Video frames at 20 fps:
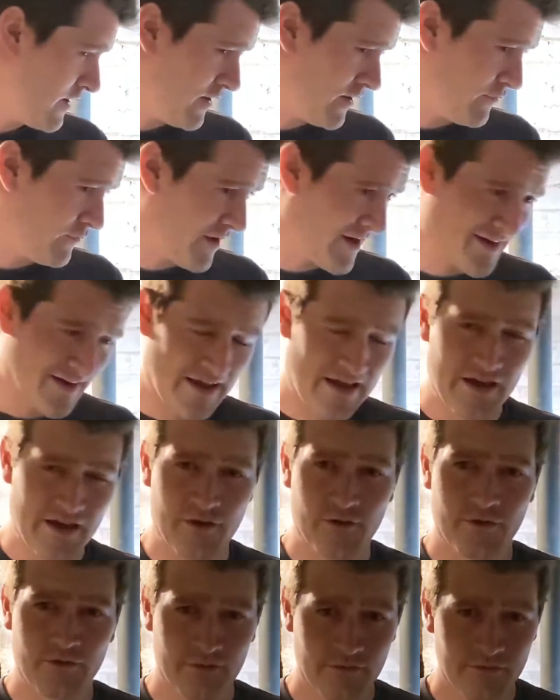Uh, right
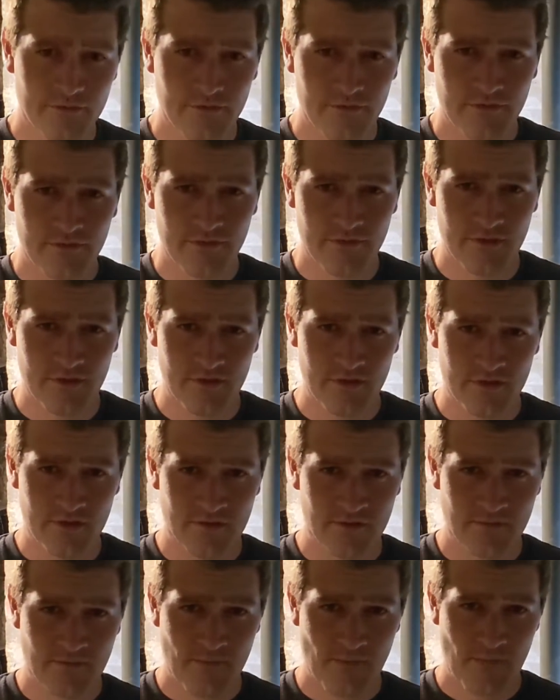now, the
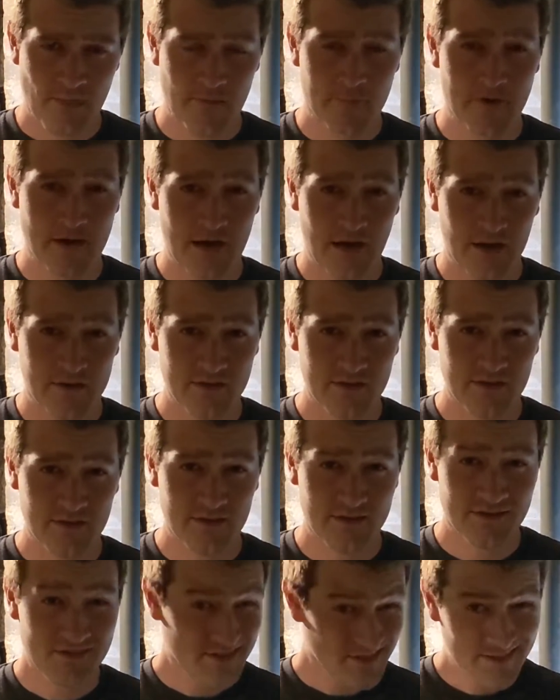epoxy
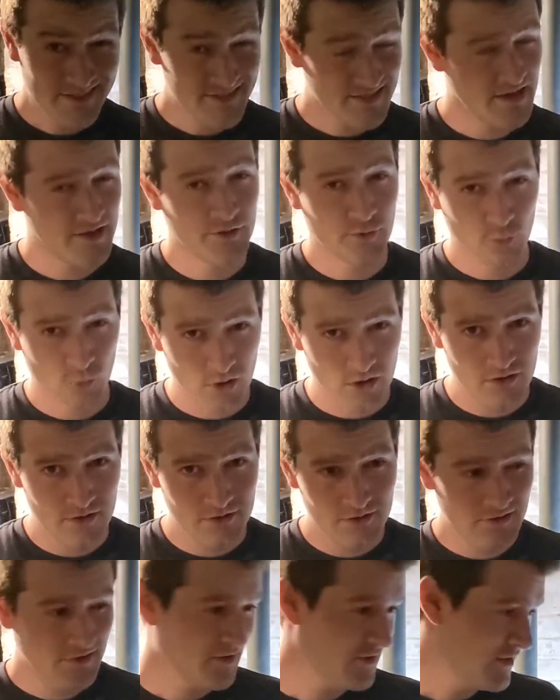is inside the
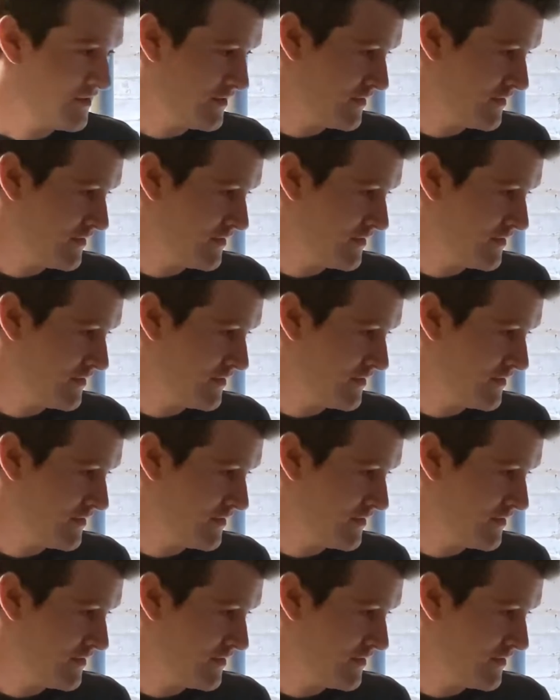wall.